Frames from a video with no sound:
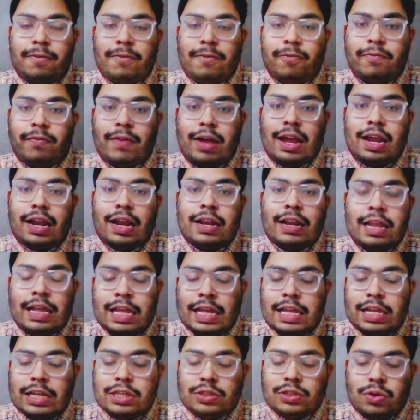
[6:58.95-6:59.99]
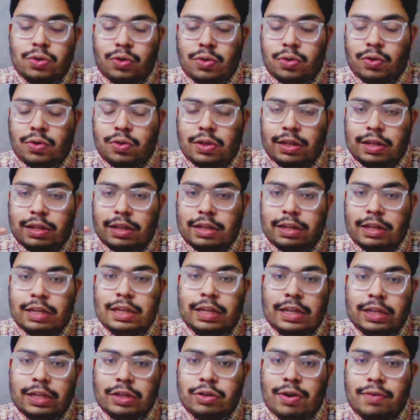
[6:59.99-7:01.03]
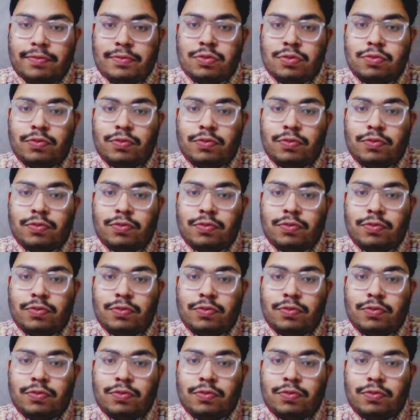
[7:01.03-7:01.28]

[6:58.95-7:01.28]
Why? So you have to